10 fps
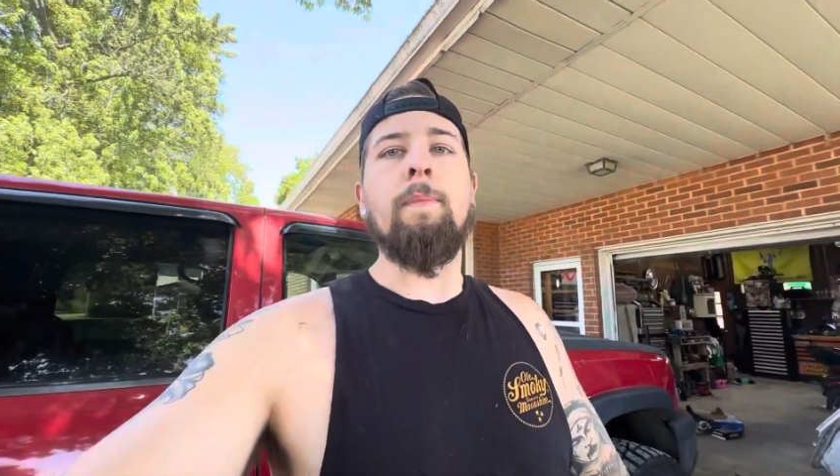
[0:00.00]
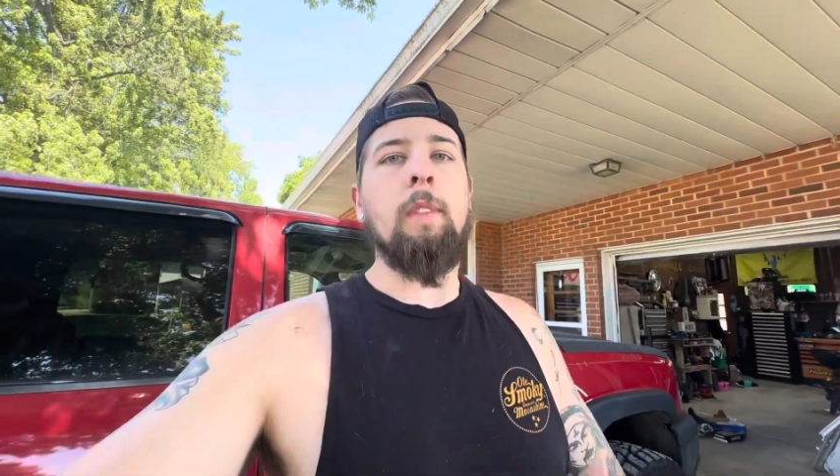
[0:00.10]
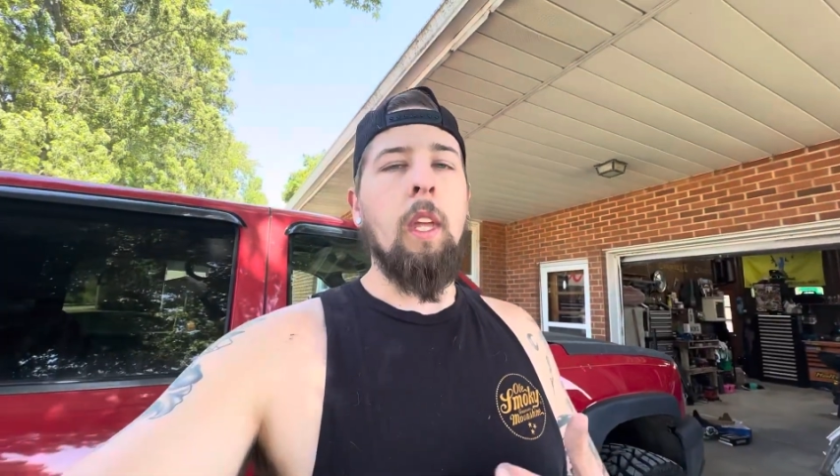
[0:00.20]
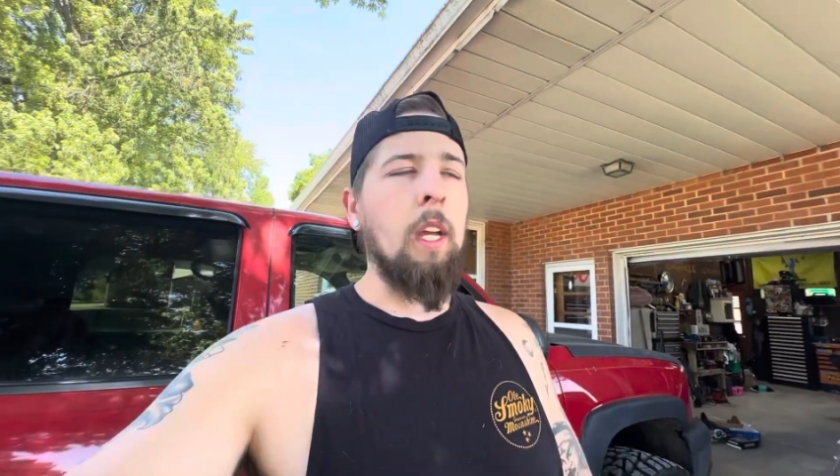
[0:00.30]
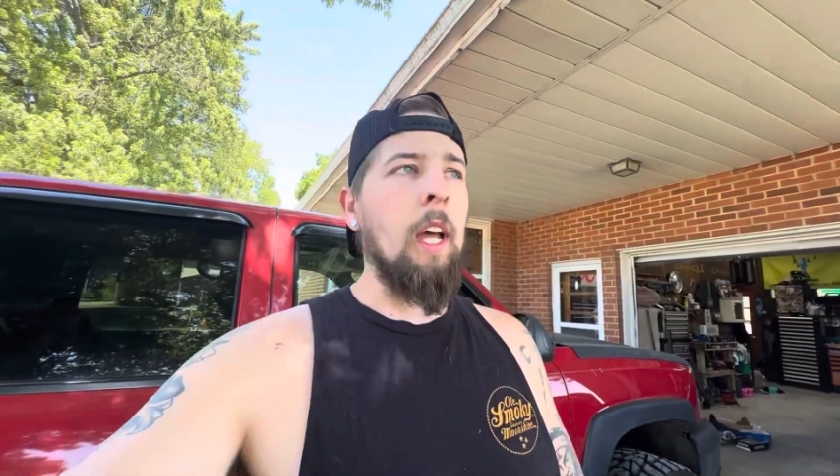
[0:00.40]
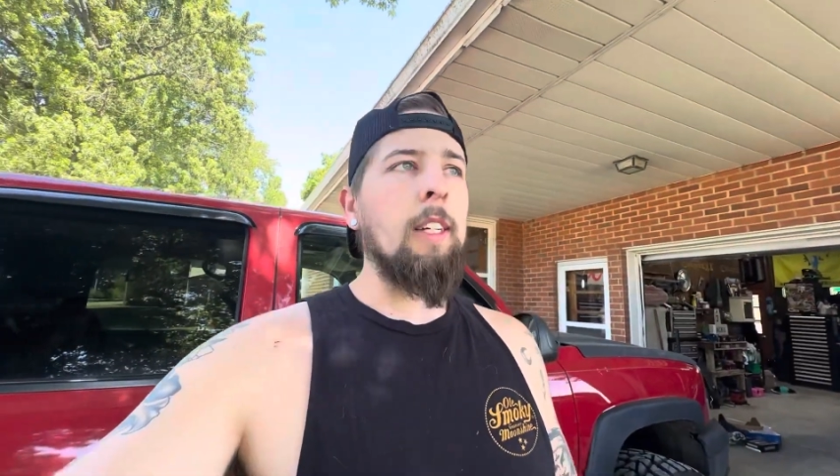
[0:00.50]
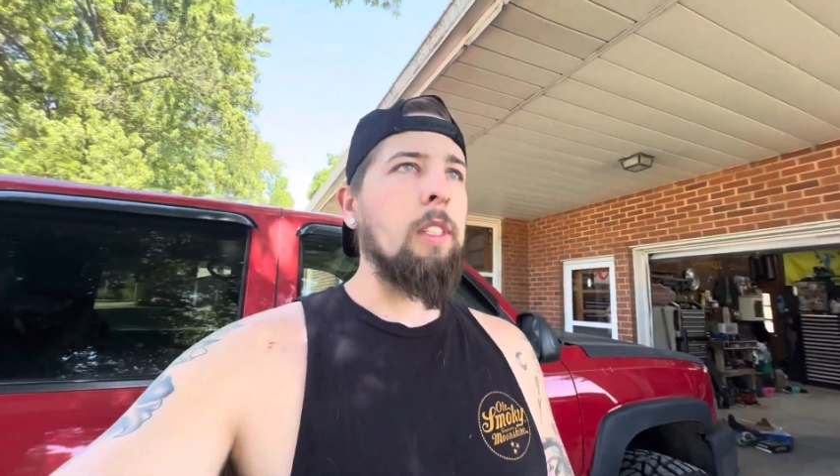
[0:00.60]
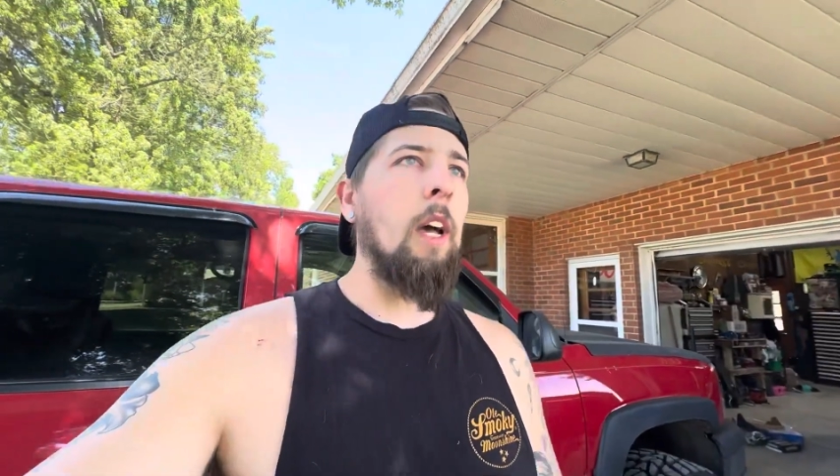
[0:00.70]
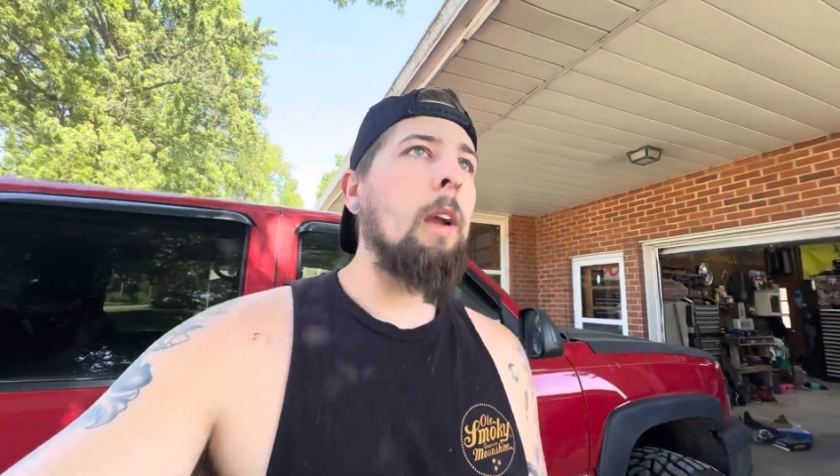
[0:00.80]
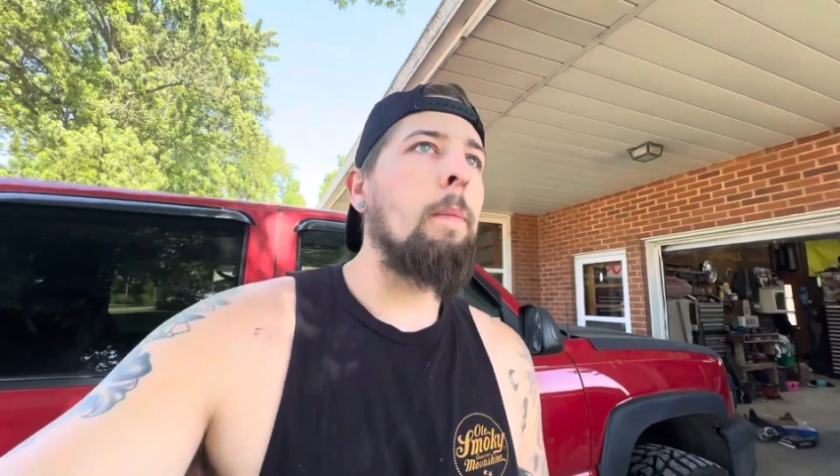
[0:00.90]
Like that's
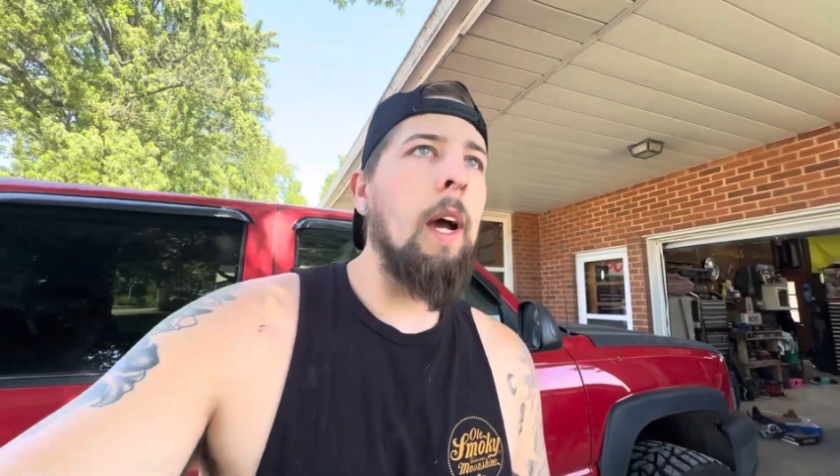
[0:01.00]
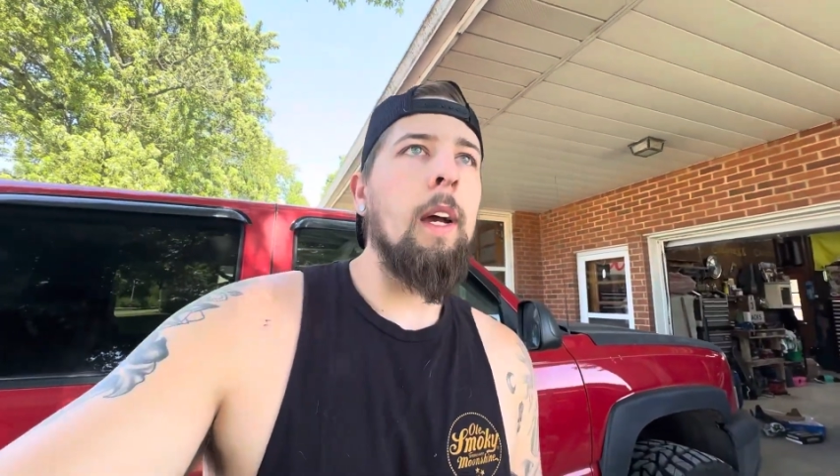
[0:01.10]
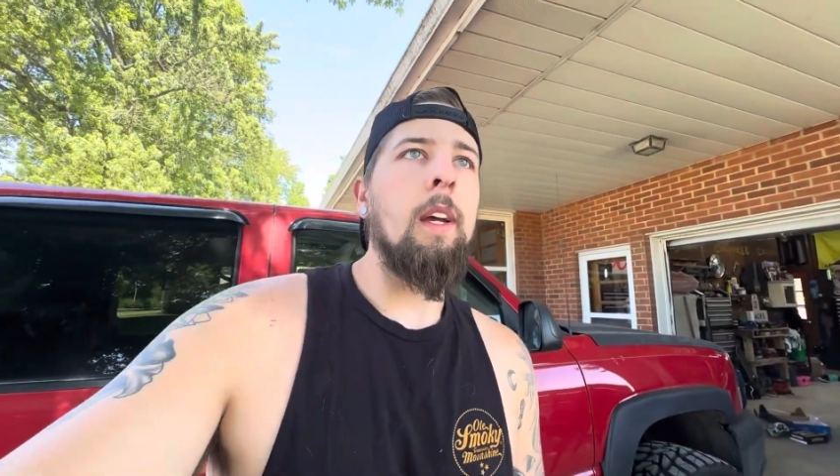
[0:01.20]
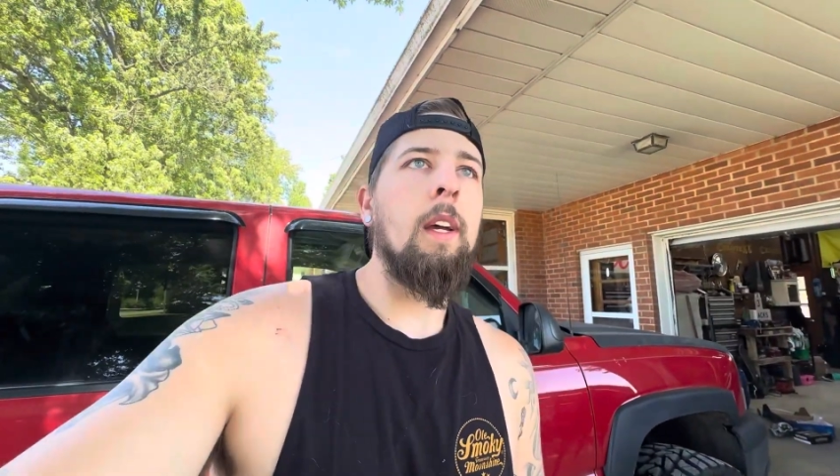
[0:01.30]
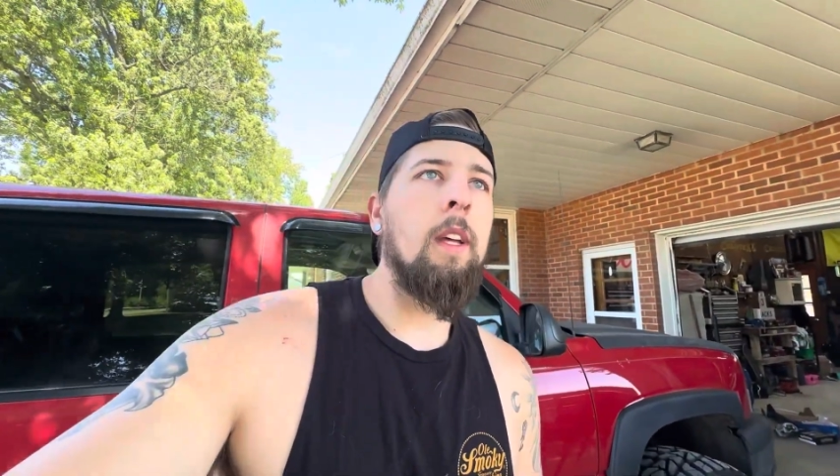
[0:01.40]
kind of my,